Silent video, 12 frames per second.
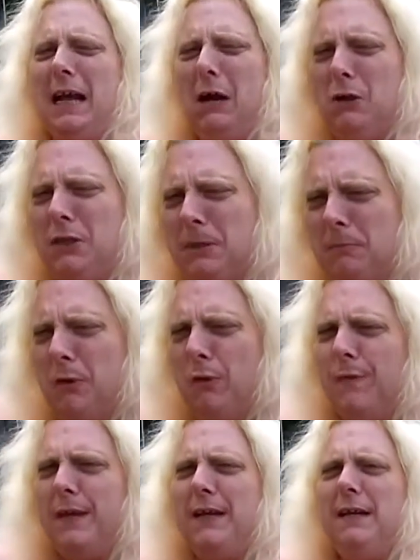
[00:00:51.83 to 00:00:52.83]
the counts are
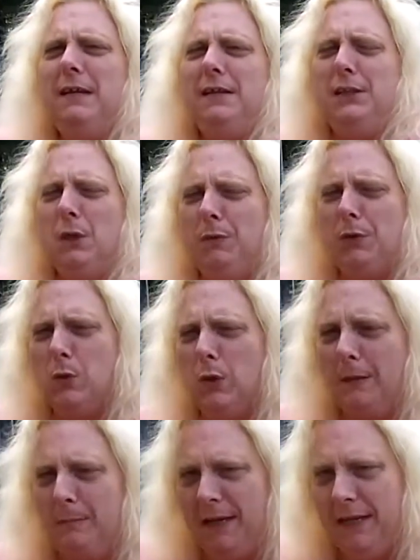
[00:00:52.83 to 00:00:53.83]
moving, you're
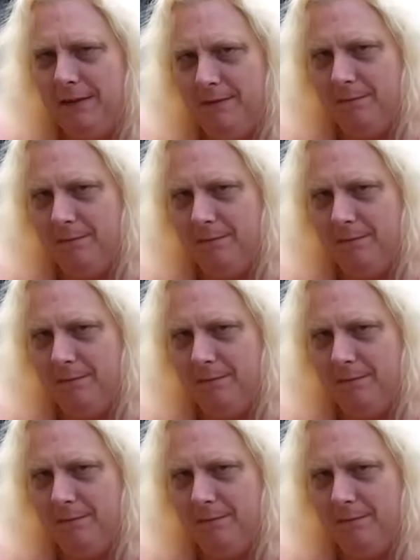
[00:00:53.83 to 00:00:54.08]
recording me.